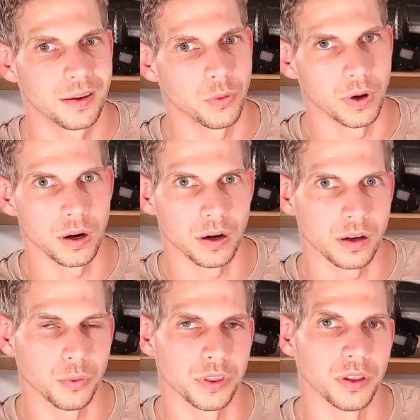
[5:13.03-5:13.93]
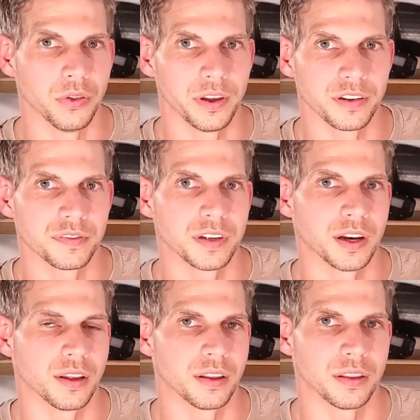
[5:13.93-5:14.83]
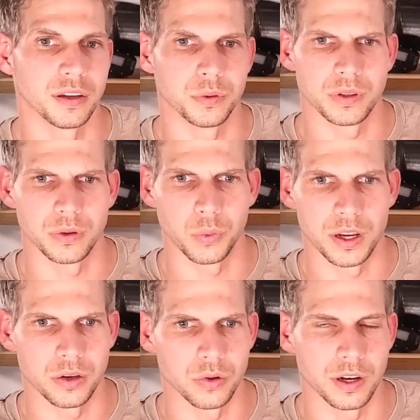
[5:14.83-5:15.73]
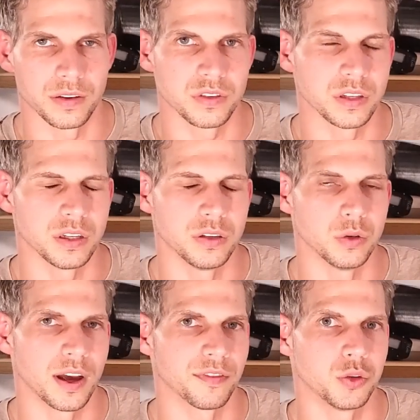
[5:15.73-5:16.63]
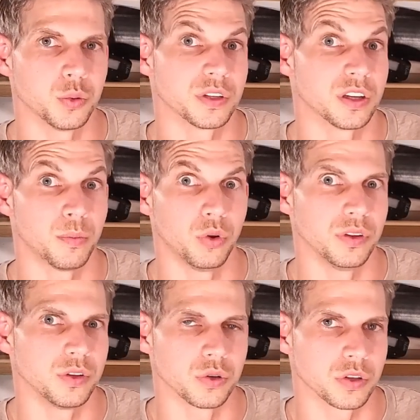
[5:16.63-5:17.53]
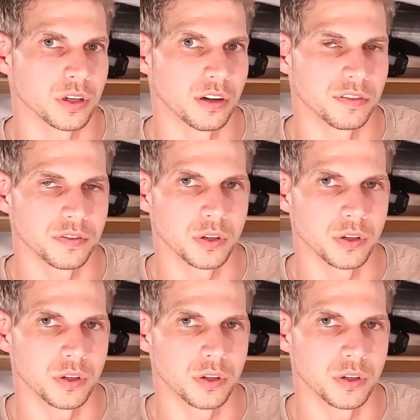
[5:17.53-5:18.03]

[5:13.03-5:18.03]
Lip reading: Where with a lift, and I think with the Waydoo that I've seen, you have to assemble these yourself.